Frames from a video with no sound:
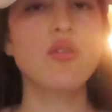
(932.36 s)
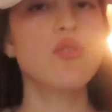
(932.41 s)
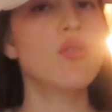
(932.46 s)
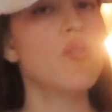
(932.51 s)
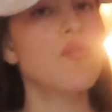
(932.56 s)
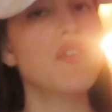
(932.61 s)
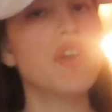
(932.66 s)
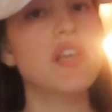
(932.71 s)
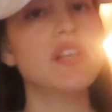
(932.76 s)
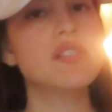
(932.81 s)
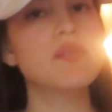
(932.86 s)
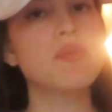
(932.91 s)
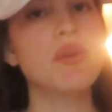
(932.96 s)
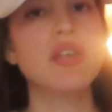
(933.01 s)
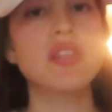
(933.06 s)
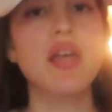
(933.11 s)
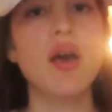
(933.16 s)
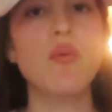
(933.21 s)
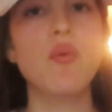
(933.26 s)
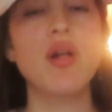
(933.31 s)
don't know if I
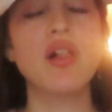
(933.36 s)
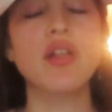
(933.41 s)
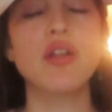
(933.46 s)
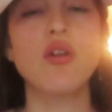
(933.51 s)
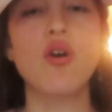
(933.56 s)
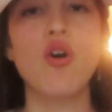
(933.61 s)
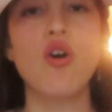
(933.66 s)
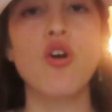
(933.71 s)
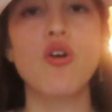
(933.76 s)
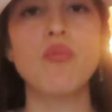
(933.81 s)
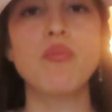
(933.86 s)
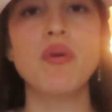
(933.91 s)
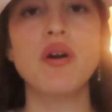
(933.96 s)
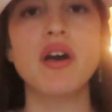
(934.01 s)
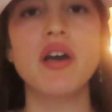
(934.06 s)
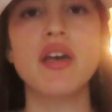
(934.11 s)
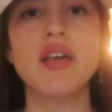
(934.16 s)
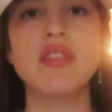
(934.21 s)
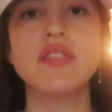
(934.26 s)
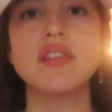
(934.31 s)
explained that well at all,
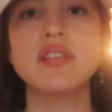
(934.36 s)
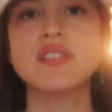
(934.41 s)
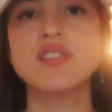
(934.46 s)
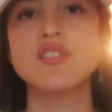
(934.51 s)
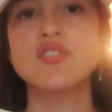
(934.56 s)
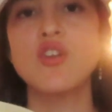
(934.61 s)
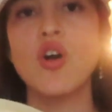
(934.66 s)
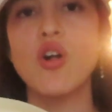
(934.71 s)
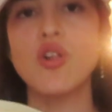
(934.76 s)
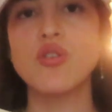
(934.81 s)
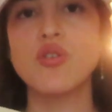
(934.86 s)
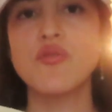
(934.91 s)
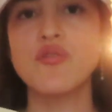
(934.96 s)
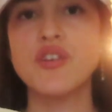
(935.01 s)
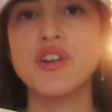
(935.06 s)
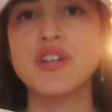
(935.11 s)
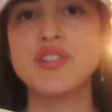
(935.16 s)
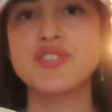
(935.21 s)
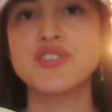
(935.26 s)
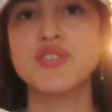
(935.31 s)
but this is all
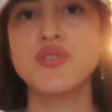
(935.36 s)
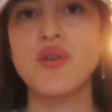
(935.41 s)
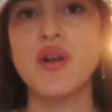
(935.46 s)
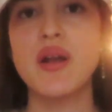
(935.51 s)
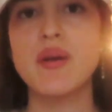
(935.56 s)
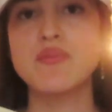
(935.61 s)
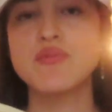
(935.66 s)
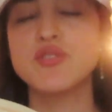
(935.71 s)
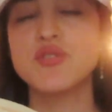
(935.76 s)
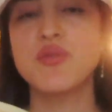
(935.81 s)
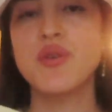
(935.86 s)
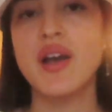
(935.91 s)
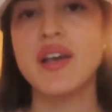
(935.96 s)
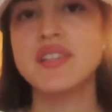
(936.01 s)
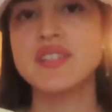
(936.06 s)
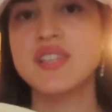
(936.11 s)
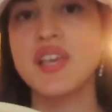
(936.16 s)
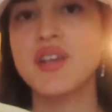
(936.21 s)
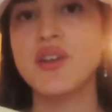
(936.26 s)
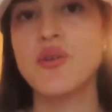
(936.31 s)
over Instagram, so you
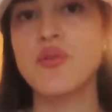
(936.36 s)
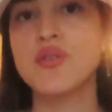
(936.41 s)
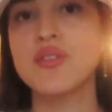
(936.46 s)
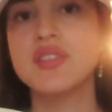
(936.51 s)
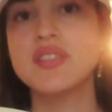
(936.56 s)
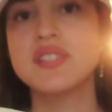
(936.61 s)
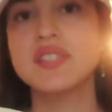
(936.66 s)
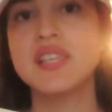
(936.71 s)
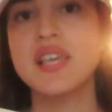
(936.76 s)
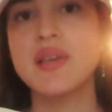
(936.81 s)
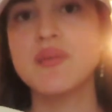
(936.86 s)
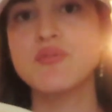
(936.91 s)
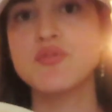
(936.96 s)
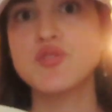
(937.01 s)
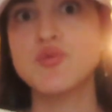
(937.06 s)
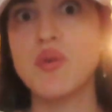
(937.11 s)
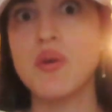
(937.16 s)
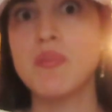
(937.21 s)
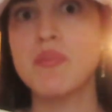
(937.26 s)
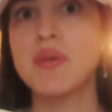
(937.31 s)
guys can go to the same
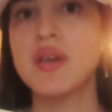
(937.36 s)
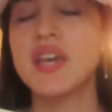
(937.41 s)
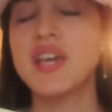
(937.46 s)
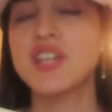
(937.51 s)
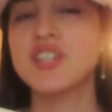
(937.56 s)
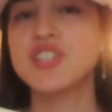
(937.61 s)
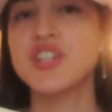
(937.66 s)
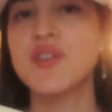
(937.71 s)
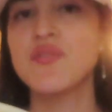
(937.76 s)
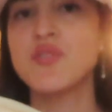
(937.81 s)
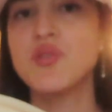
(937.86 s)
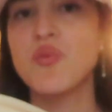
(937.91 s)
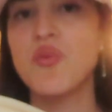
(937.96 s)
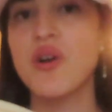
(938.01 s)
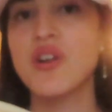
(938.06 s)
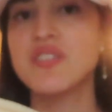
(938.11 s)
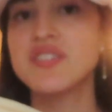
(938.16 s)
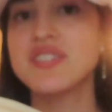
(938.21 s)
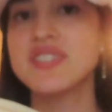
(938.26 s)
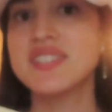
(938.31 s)
swim page if you
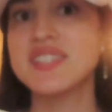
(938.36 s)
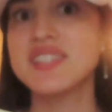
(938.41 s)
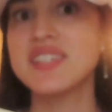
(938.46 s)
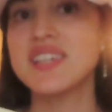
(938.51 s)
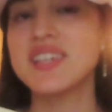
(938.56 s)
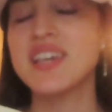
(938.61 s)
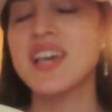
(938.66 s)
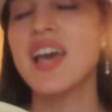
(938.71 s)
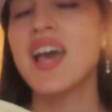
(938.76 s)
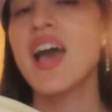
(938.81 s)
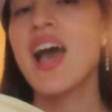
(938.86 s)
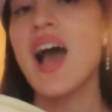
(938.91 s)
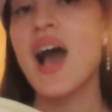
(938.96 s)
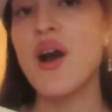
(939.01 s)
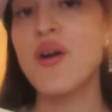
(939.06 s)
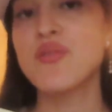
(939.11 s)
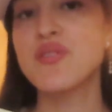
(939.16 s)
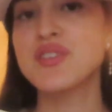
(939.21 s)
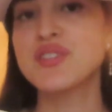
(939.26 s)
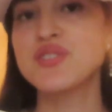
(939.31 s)
want to see
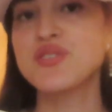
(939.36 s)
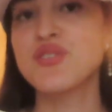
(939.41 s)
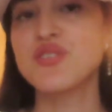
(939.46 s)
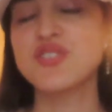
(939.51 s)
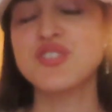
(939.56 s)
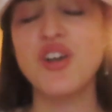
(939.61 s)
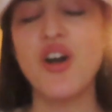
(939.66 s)
how this looks